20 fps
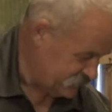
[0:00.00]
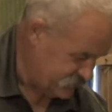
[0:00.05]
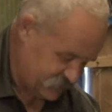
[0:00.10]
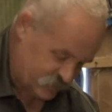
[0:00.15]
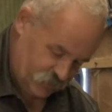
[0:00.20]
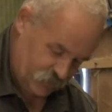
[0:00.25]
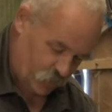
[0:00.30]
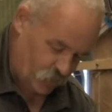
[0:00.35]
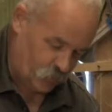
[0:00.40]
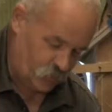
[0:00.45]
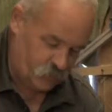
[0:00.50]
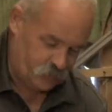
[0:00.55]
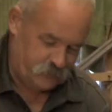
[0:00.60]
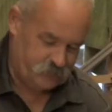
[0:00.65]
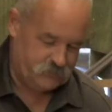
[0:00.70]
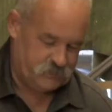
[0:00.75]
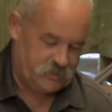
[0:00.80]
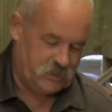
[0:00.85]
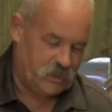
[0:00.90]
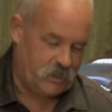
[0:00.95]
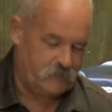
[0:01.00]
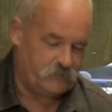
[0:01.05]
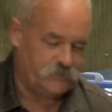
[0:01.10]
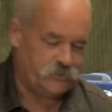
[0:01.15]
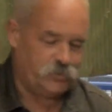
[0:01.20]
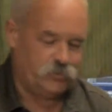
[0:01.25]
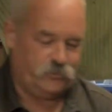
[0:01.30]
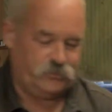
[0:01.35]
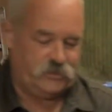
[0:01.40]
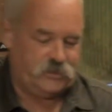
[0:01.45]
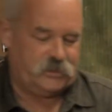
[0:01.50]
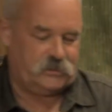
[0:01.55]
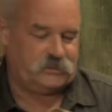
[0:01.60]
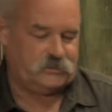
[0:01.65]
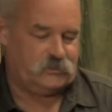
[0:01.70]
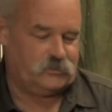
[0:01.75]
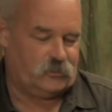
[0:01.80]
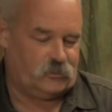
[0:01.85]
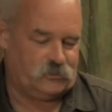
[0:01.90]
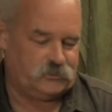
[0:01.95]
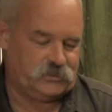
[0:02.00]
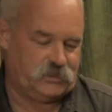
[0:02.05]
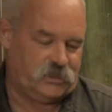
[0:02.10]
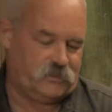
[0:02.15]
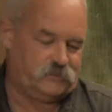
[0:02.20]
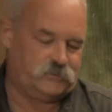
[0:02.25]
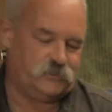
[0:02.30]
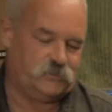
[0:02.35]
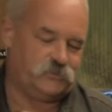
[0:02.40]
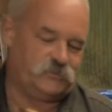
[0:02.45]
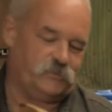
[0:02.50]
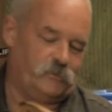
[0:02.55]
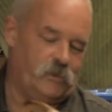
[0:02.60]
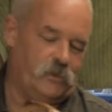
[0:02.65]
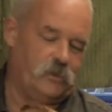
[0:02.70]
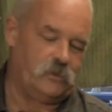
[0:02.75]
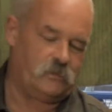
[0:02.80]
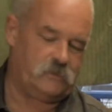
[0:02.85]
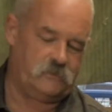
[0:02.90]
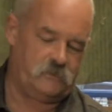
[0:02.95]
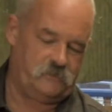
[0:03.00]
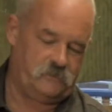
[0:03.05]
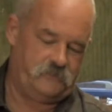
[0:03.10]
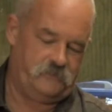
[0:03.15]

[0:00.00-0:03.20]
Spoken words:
No job too big, no job too small.